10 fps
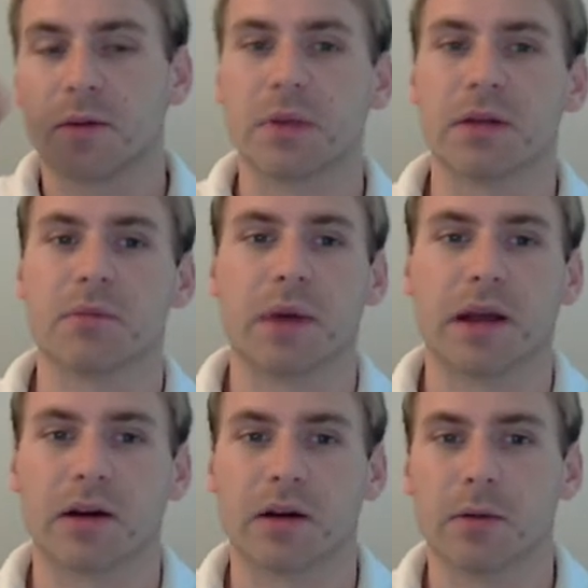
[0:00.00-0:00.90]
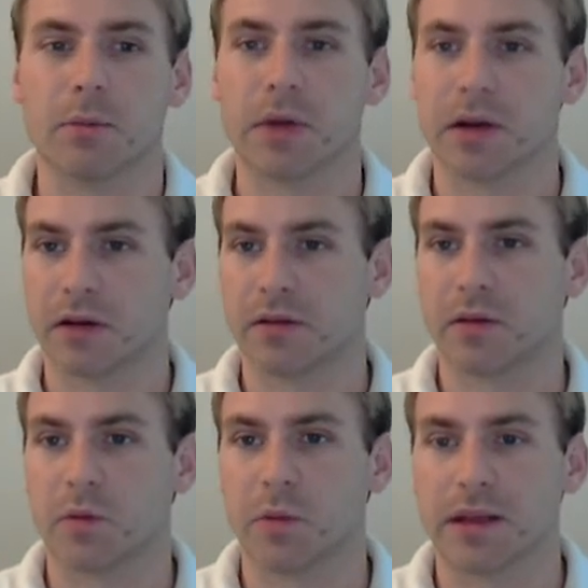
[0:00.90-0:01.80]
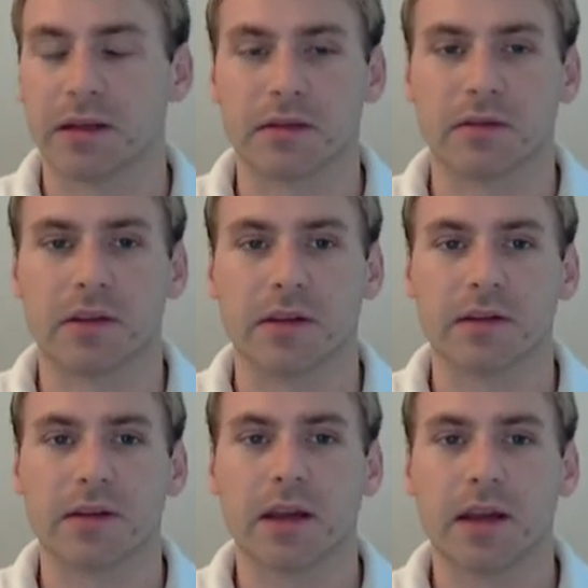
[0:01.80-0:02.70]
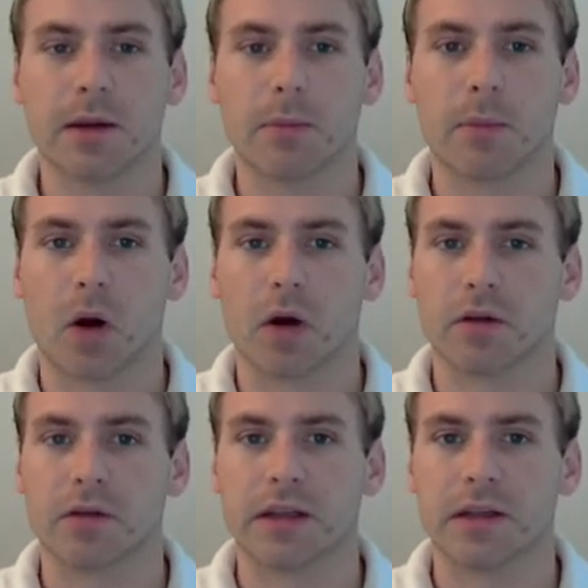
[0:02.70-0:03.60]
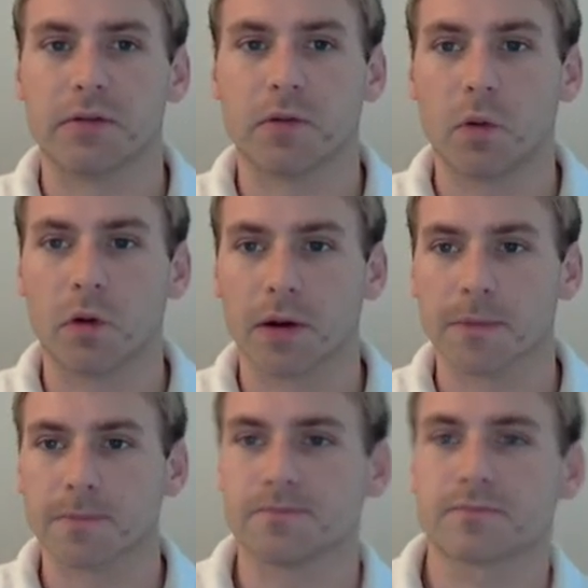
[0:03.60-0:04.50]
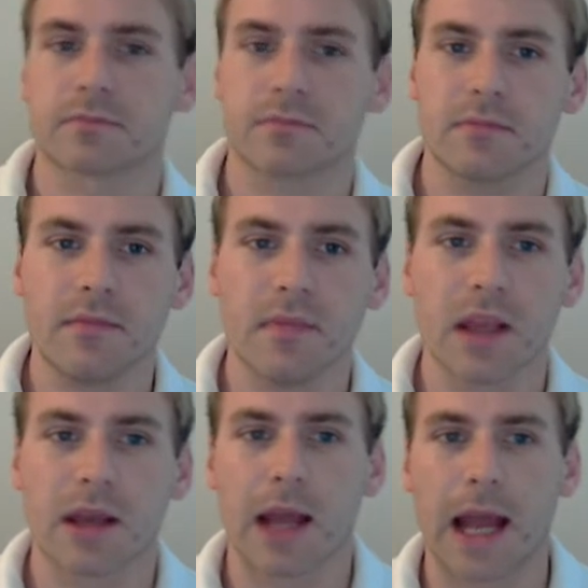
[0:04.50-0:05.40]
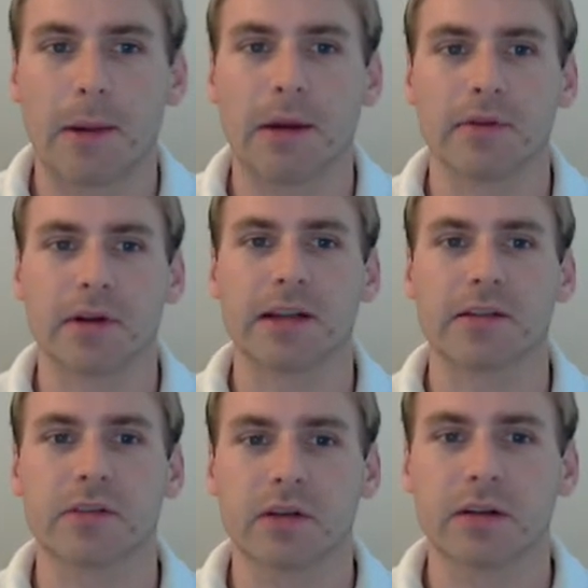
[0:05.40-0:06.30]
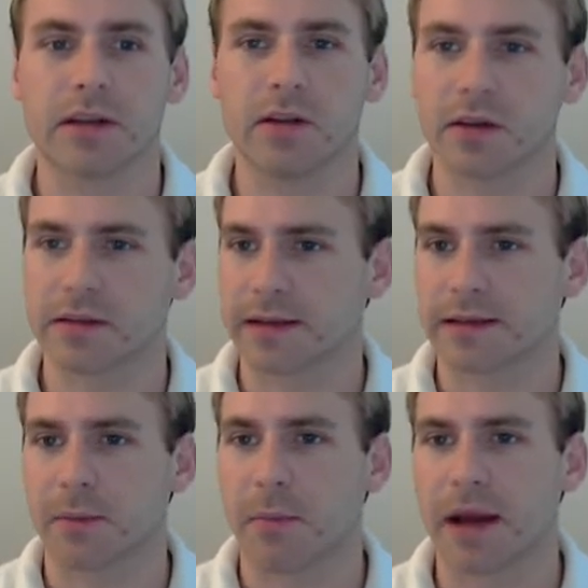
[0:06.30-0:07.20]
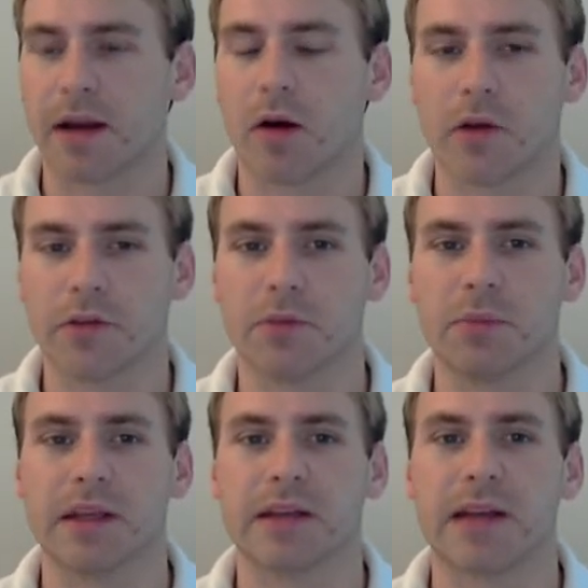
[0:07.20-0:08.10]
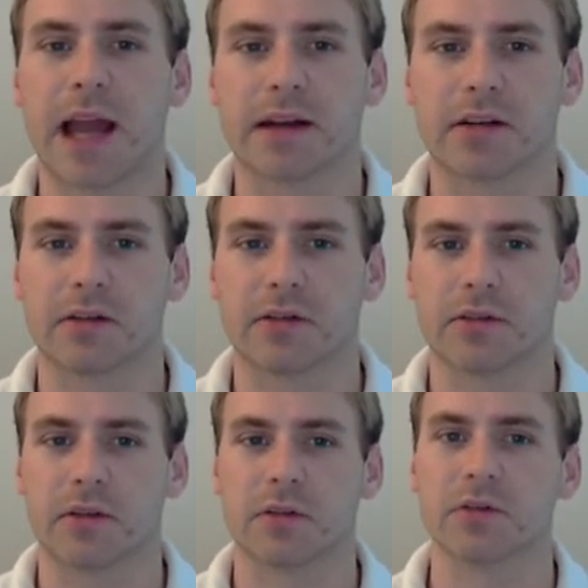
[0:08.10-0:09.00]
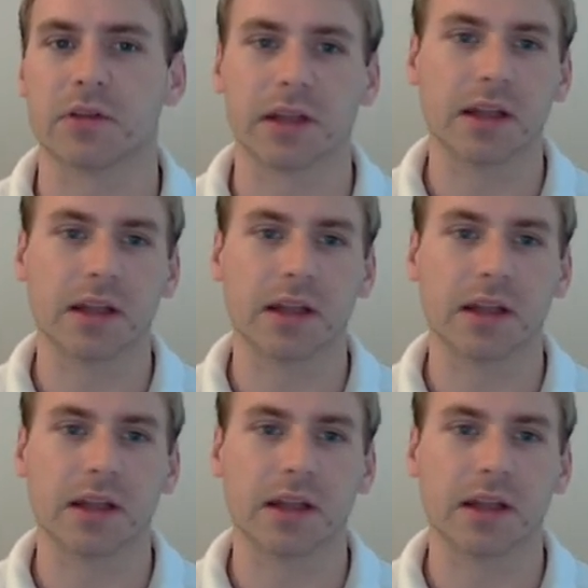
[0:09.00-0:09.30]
bit better because of the weakness of this pawn on d4. However, it certainly looks like there might also be a tactical solution